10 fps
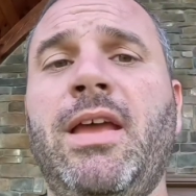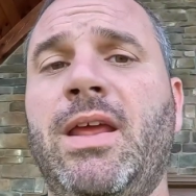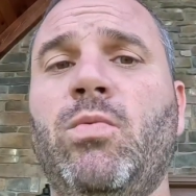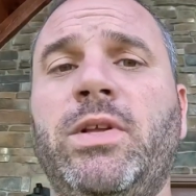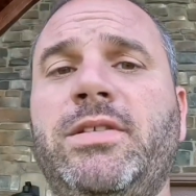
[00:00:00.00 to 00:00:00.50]

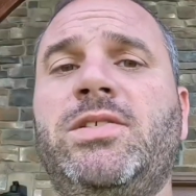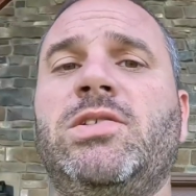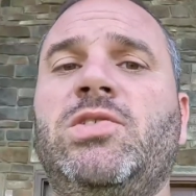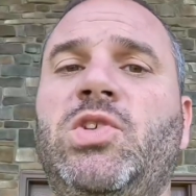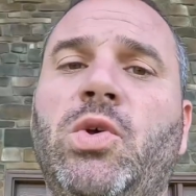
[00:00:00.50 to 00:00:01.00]
And what this
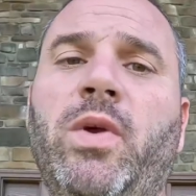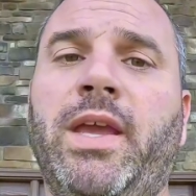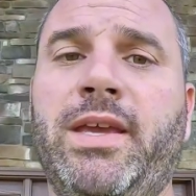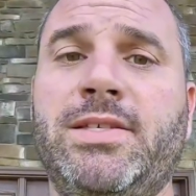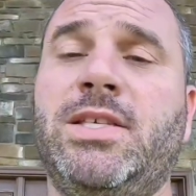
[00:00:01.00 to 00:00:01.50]
is
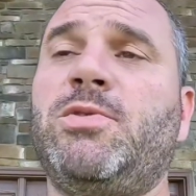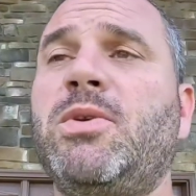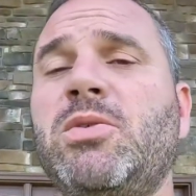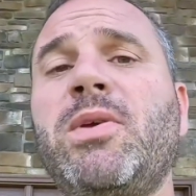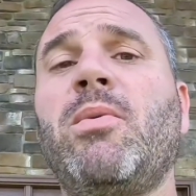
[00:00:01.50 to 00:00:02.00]
doing is it's
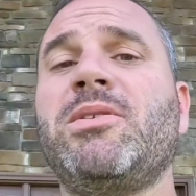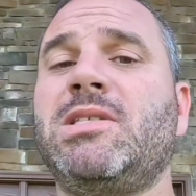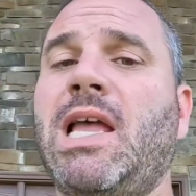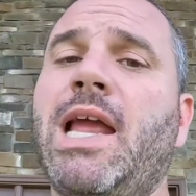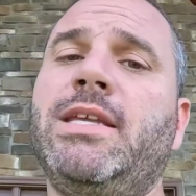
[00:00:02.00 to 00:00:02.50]
supposed to be almost
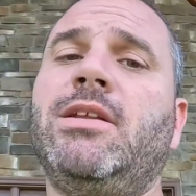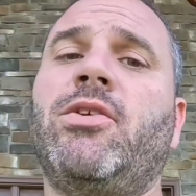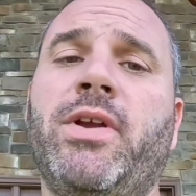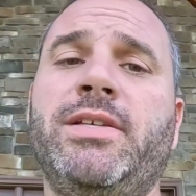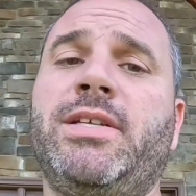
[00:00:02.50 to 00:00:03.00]
90
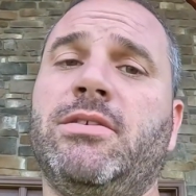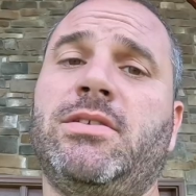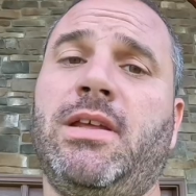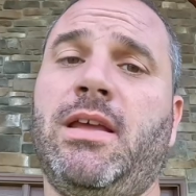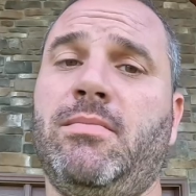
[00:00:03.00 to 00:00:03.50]
degrees here
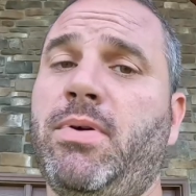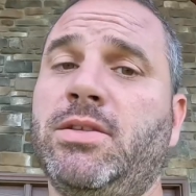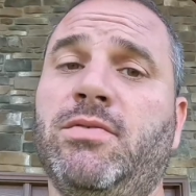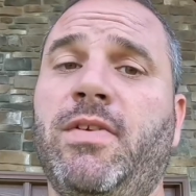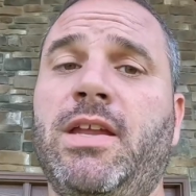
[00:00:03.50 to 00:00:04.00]
today in
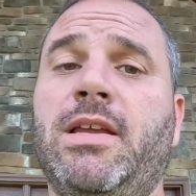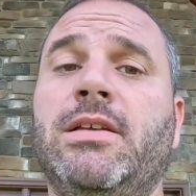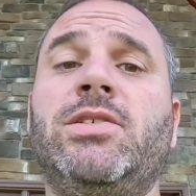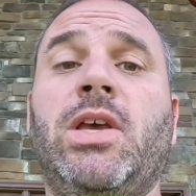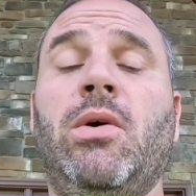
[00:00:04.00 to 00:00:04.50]
Pennsylvania.
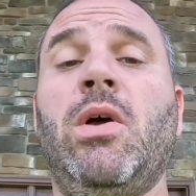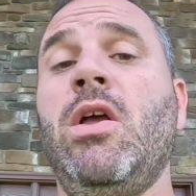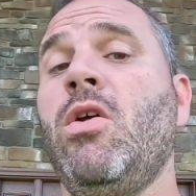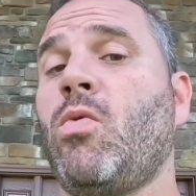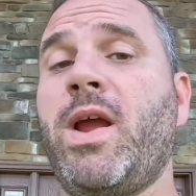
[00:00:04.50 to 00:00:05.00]
So
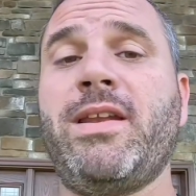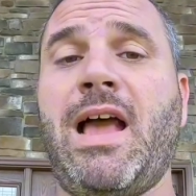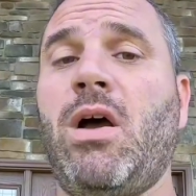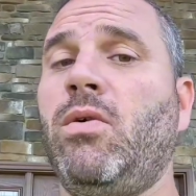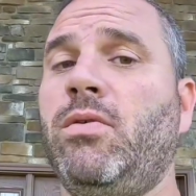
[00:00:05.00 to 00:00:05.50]
right
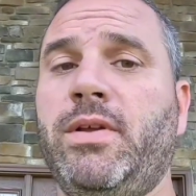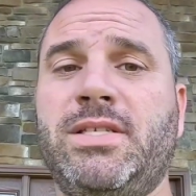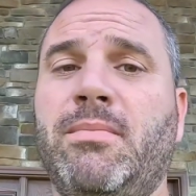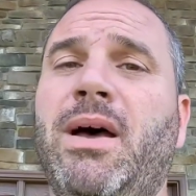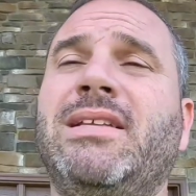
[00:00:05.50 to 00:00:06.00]
now
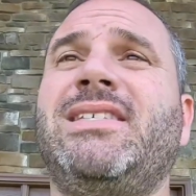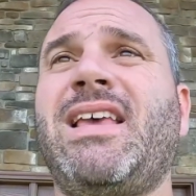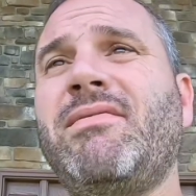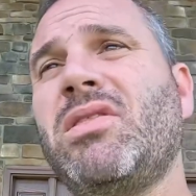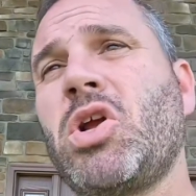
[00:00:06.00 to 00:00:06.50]
it's about
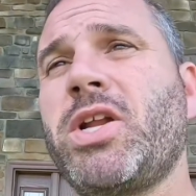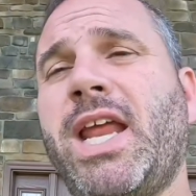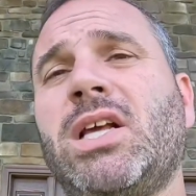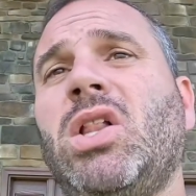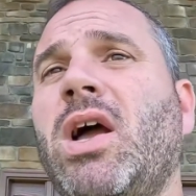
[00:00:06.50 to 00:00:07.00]
7:30,
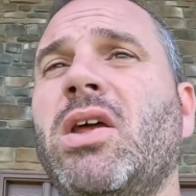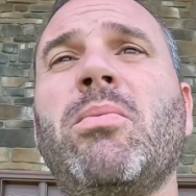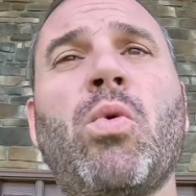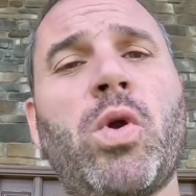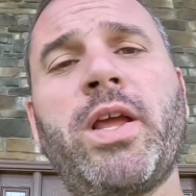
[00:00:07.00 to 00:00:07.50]
8 o'clock in the
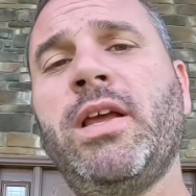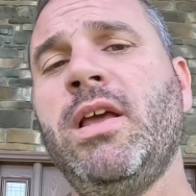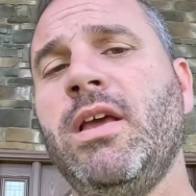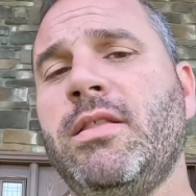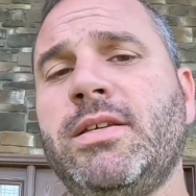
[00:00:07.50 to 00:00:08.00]
morning.
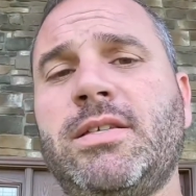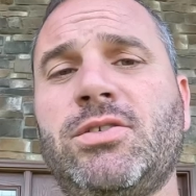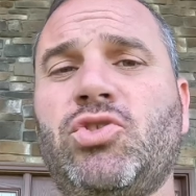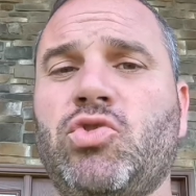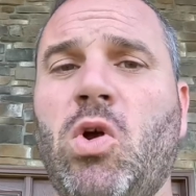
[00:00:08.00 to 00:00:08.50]
This
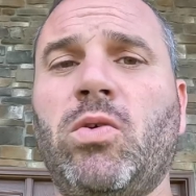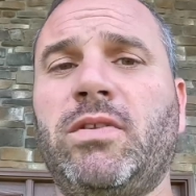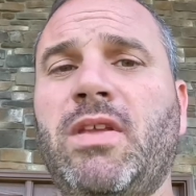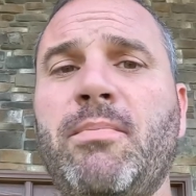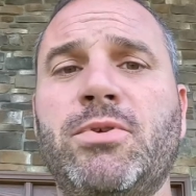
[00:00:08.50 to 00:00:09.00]
has drawn the
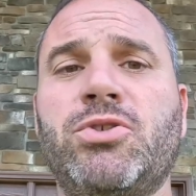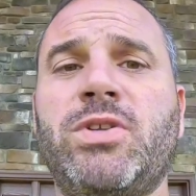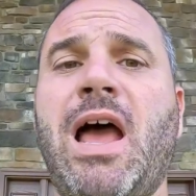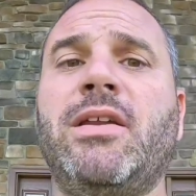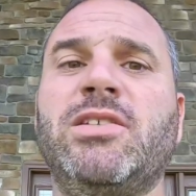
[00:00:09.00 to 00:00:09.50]
temperature
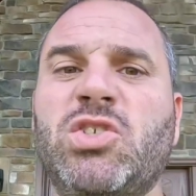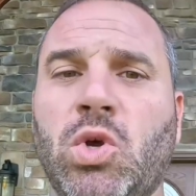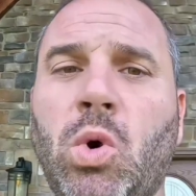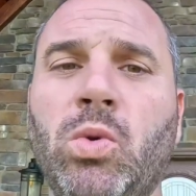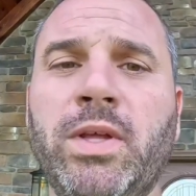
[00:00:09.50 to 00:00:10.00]
down. It's
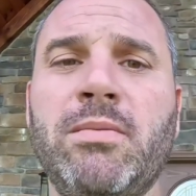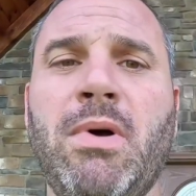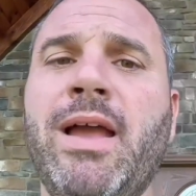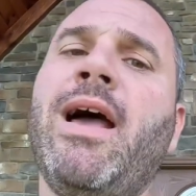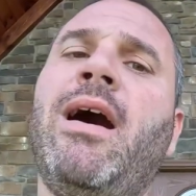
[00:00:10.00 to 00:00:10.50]
cooling
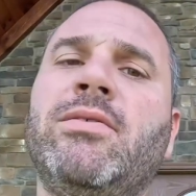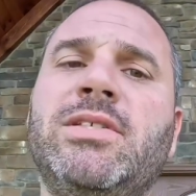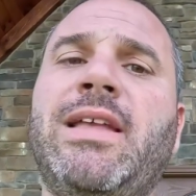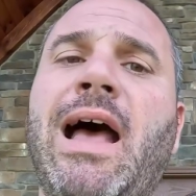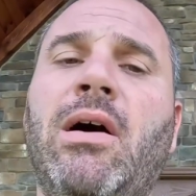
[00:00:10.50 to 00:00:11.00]
my
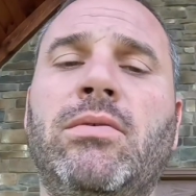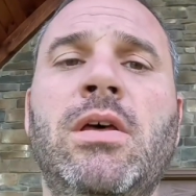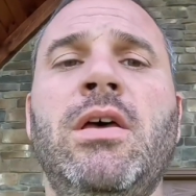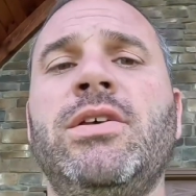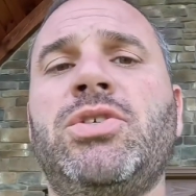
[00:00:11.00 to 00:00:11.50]
house down
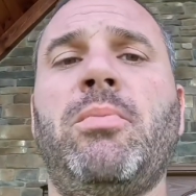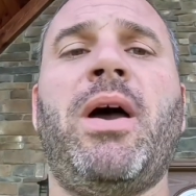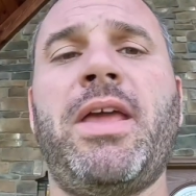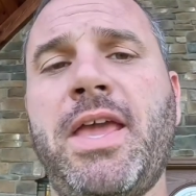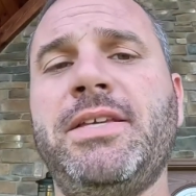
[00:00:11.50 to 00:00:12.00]
so
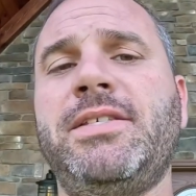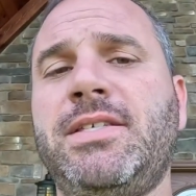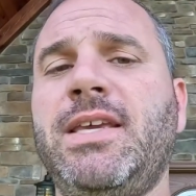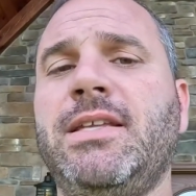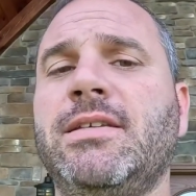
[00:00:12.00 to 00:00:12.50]
my
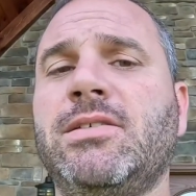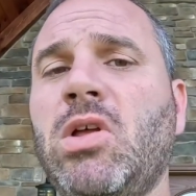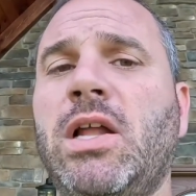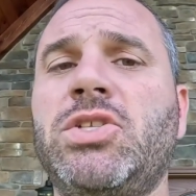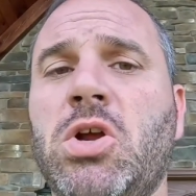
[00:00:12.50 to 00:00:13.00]
AC does
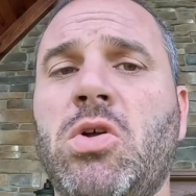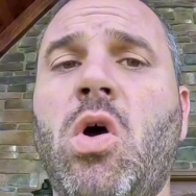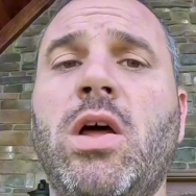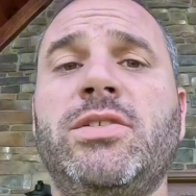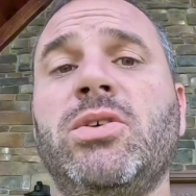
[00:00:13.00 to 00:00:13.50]
not turn
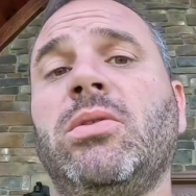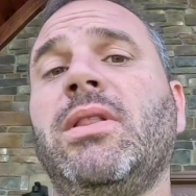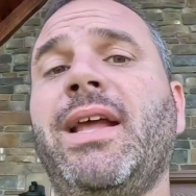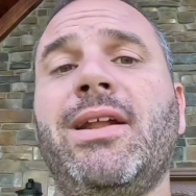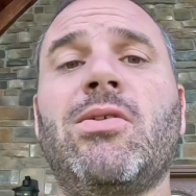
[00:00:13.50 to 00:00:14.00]
on till
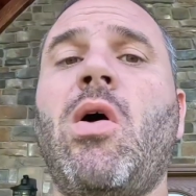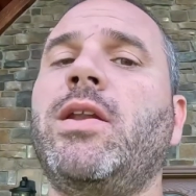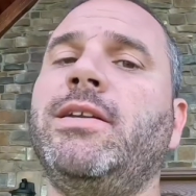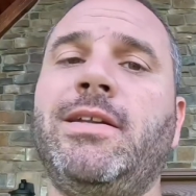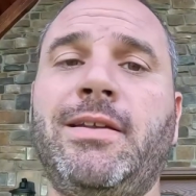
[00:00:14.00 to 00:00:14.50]
later
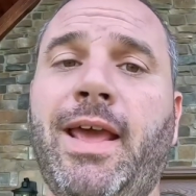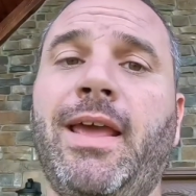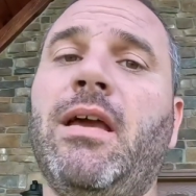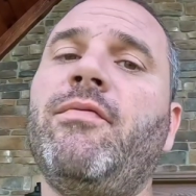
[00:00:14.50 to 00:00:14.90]
on in the day.